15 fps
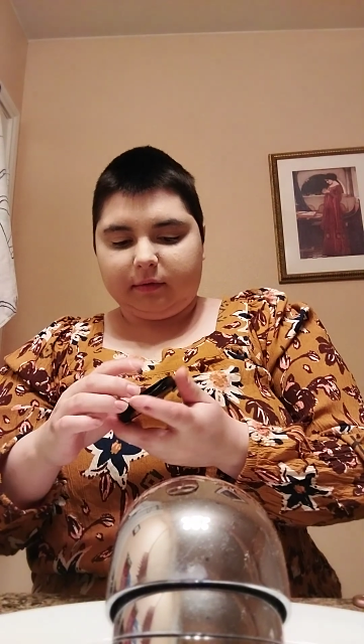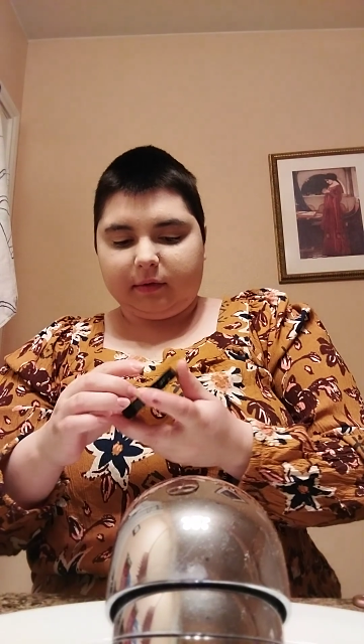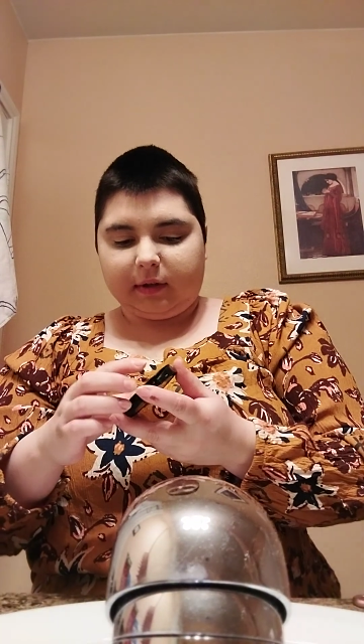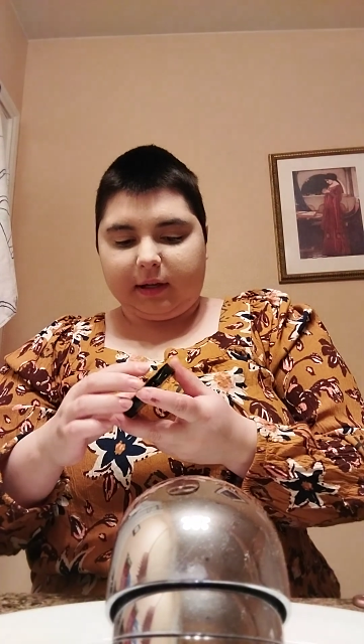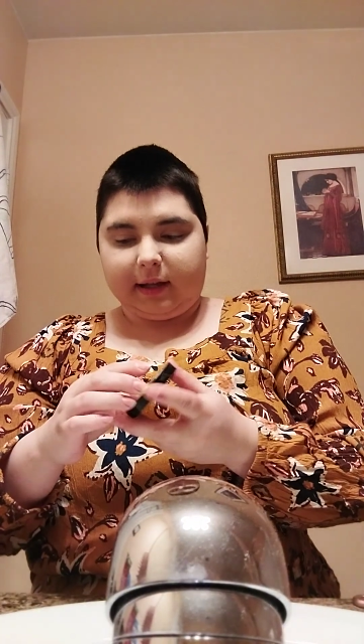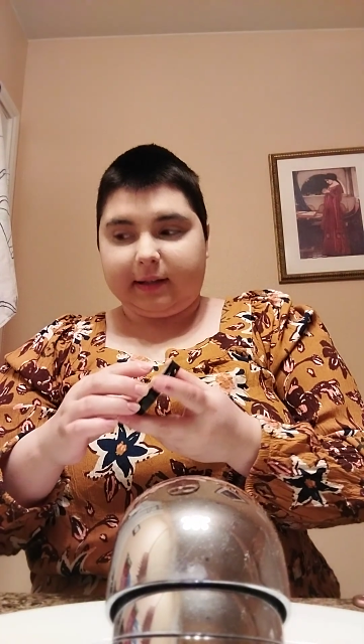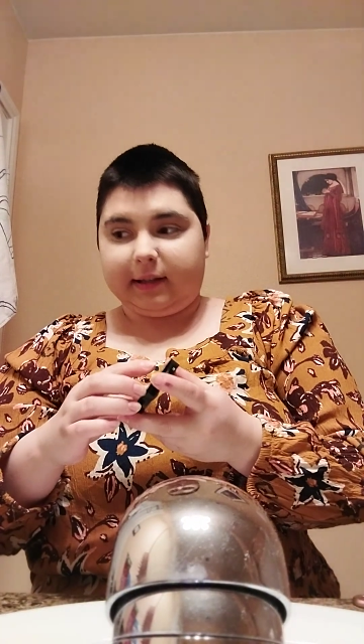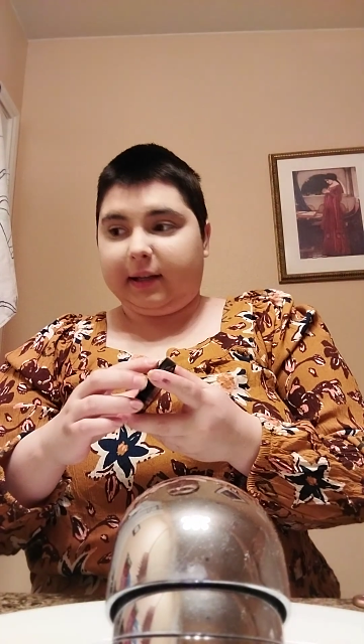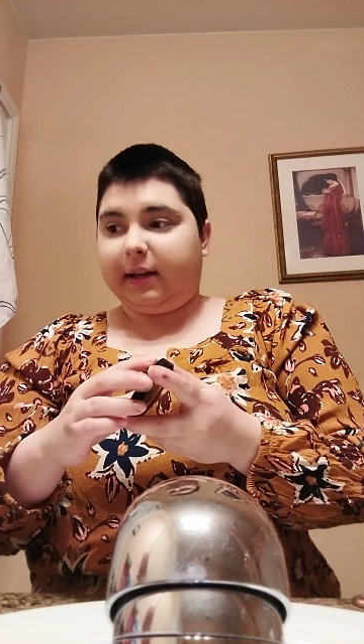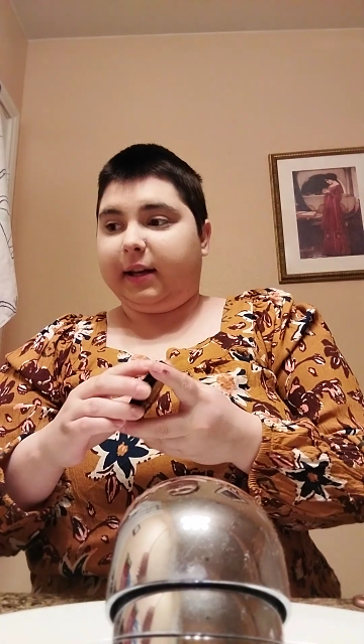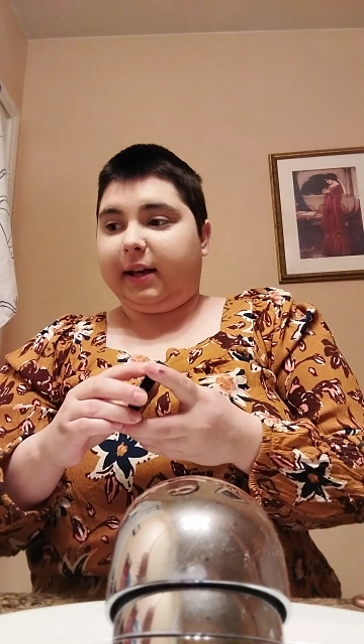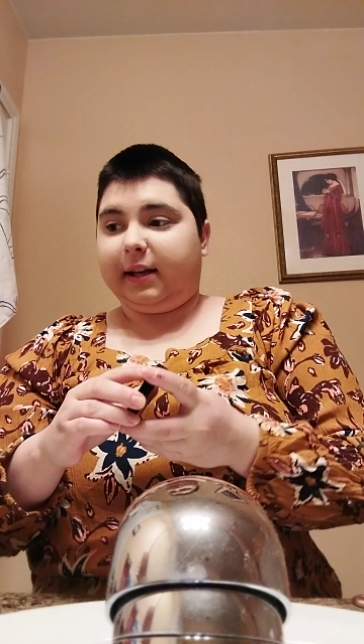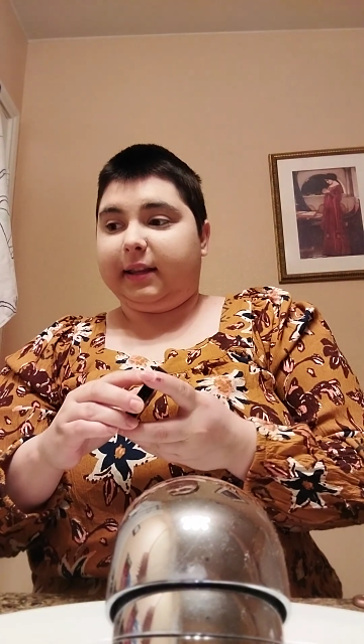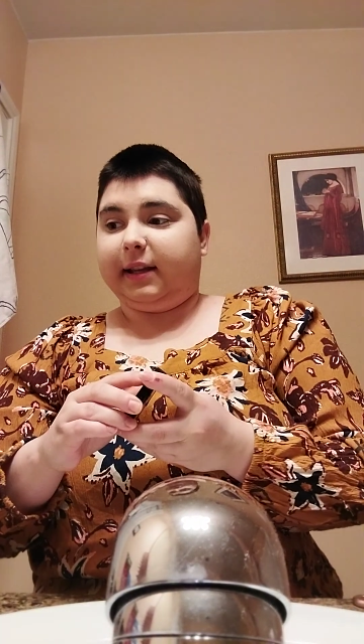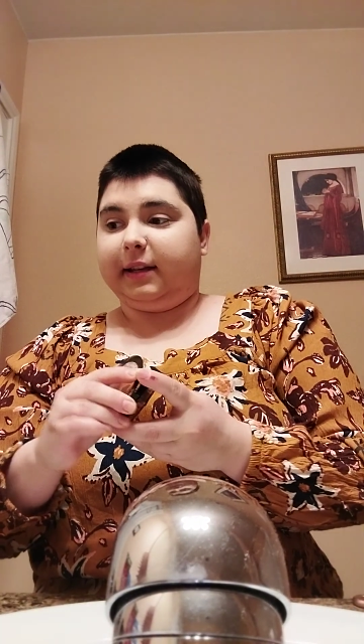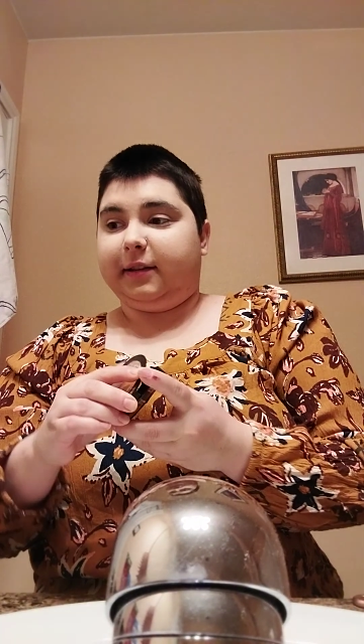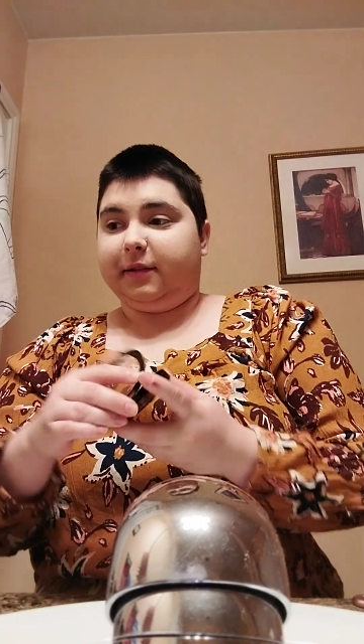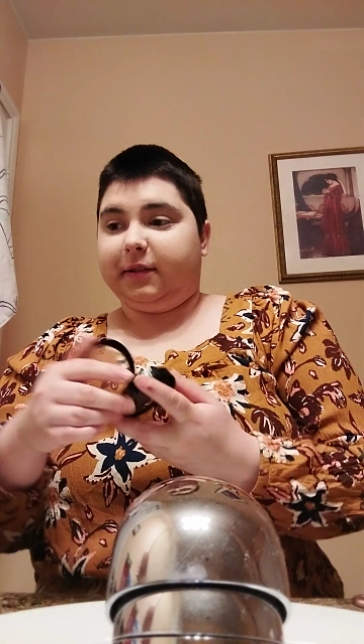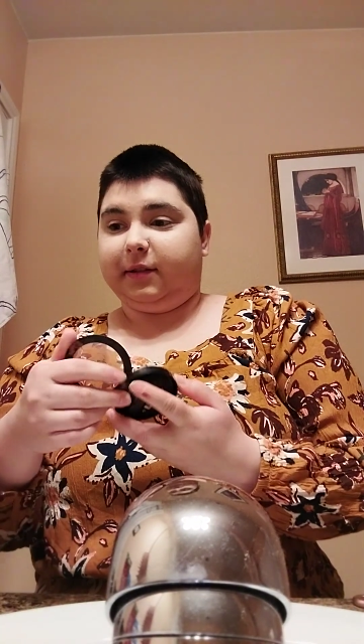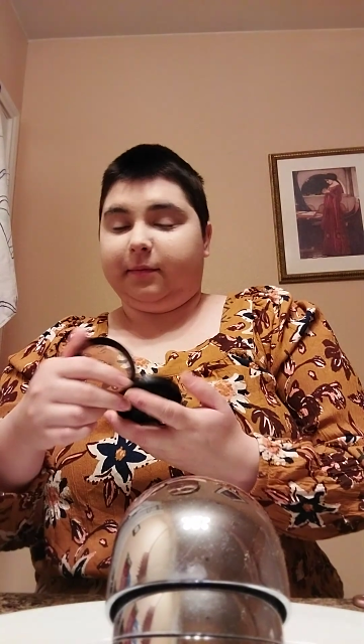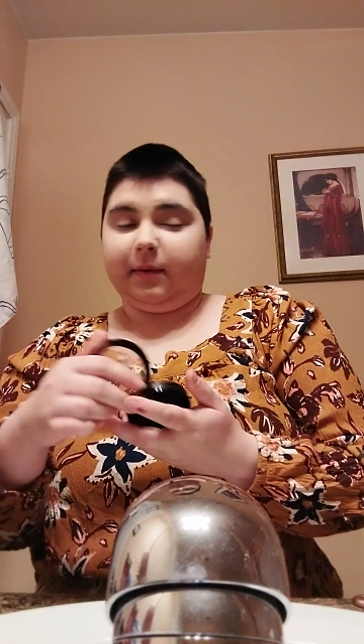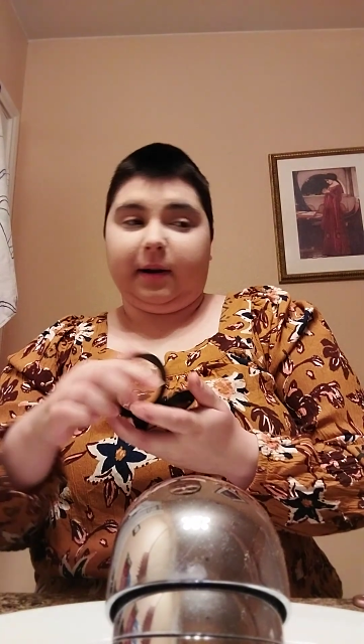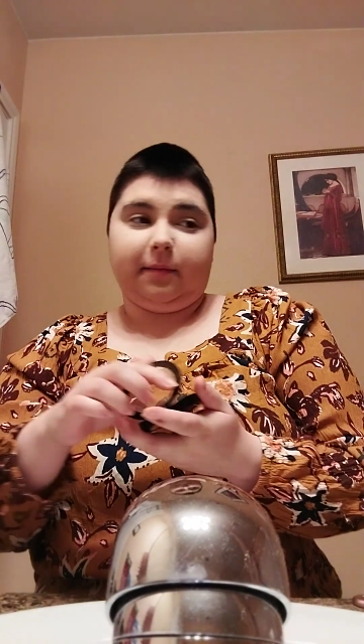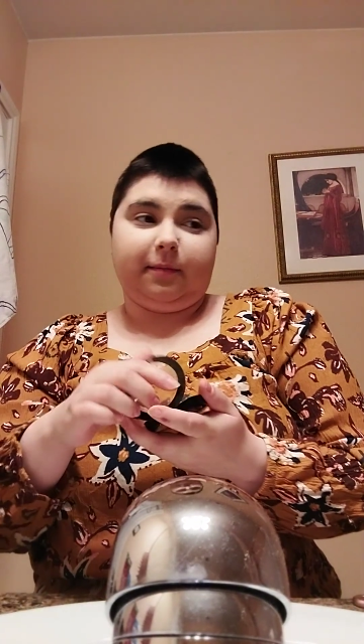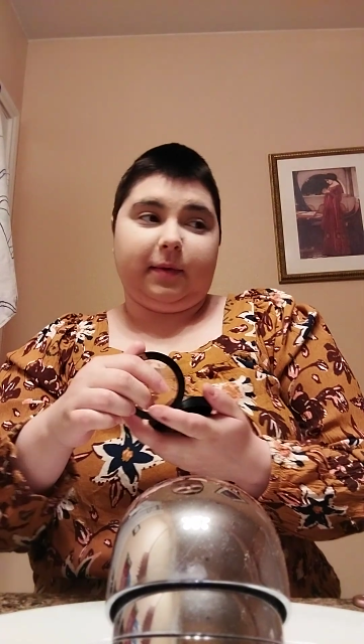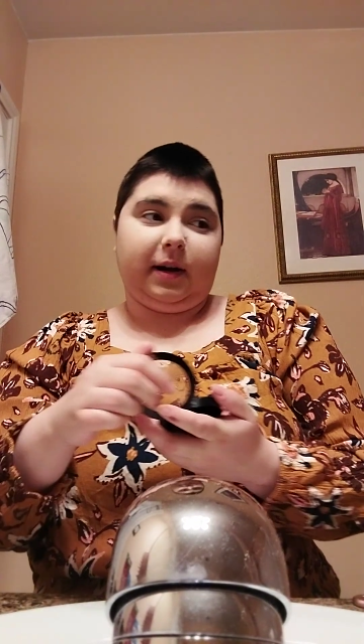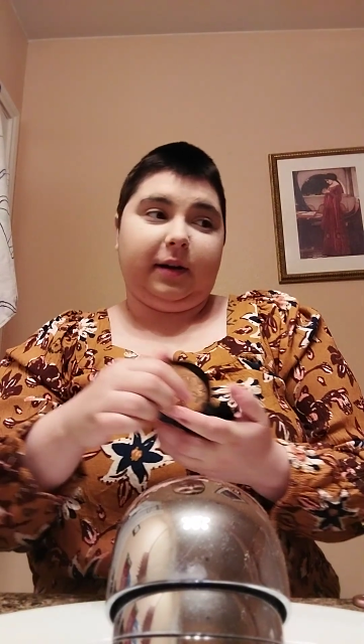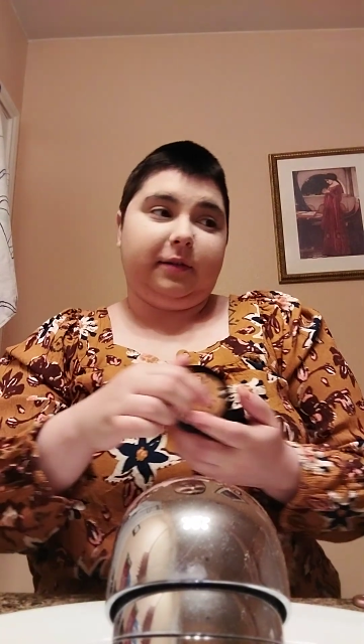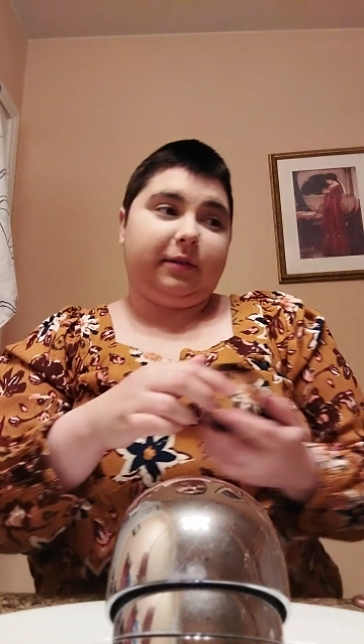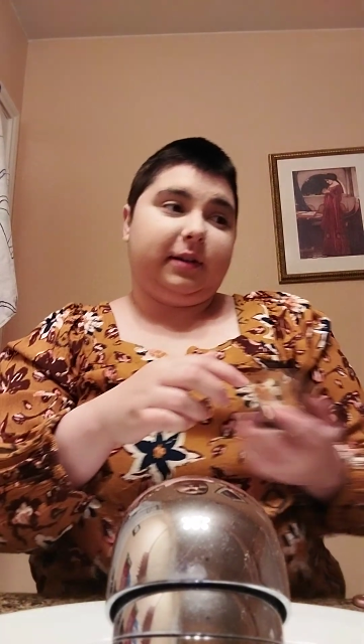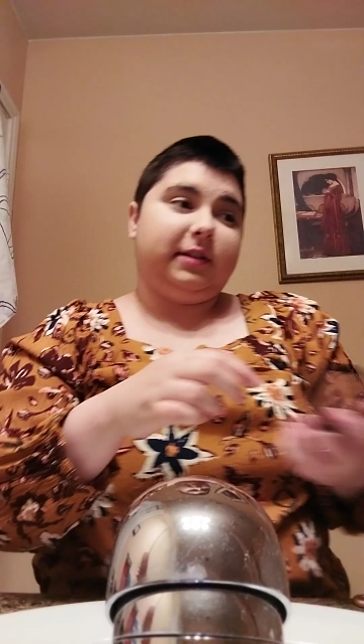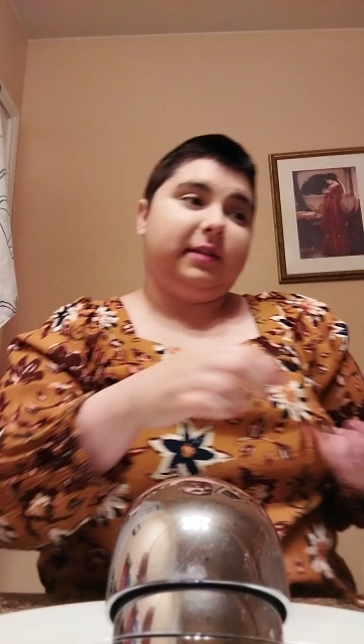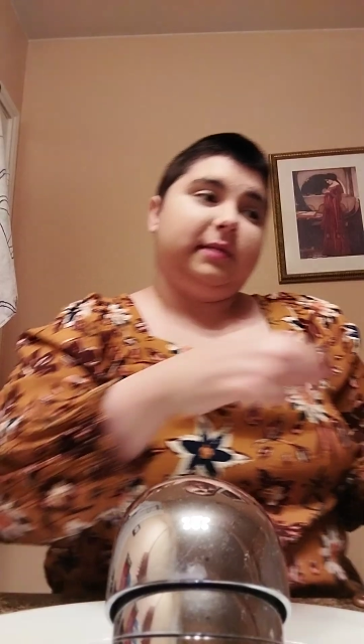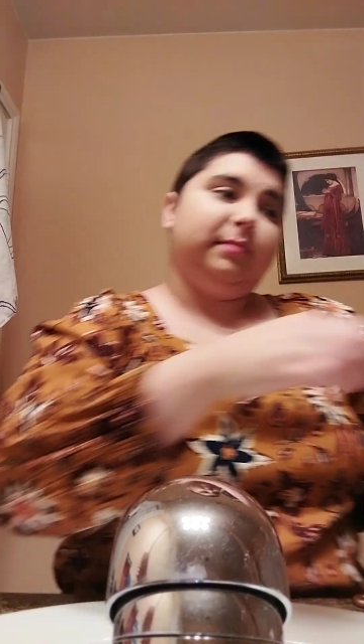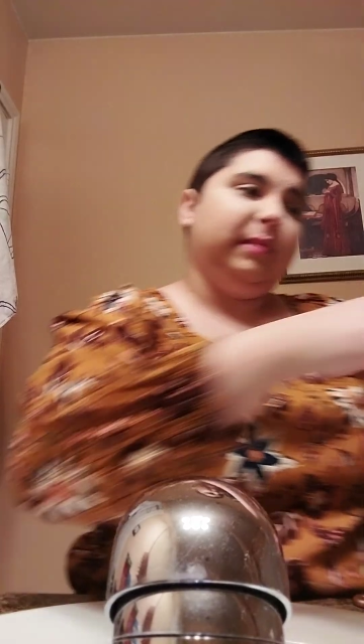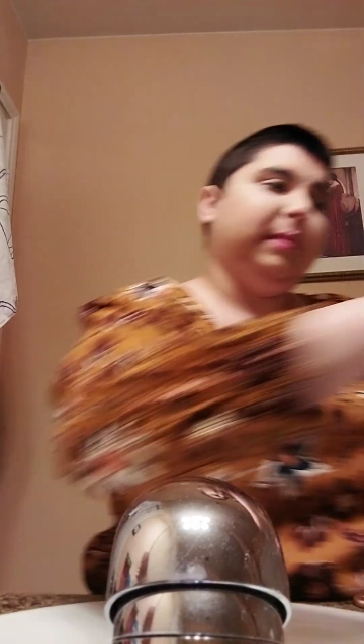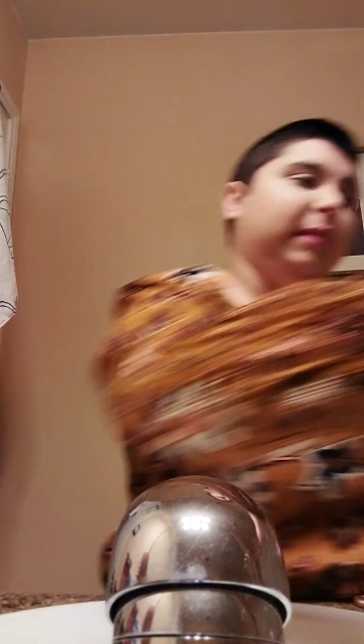Because I like using Wet n Wild because it's been